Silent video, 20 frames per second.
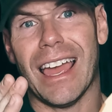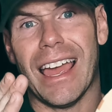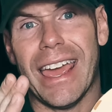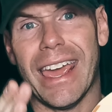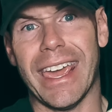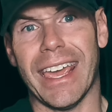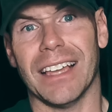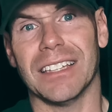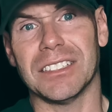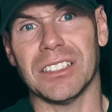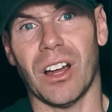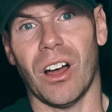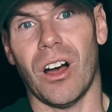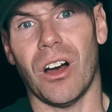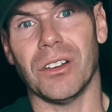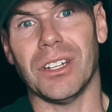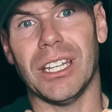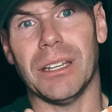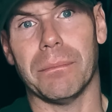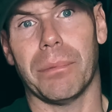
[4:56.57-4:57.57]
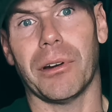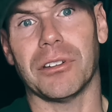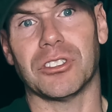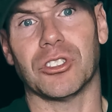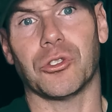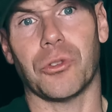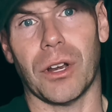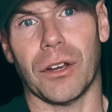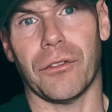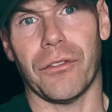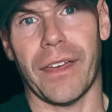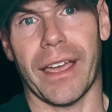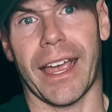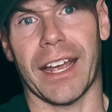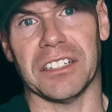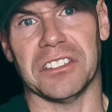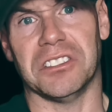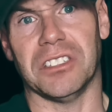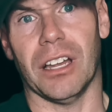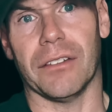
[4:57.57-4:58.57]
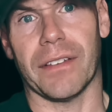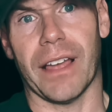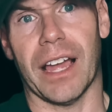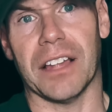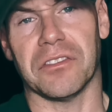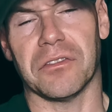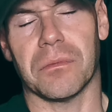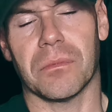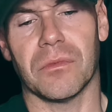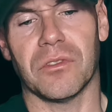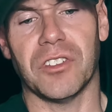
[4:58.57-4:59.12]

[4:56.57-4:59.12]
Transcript: hands-on in-person training for that kind of stuff, guys.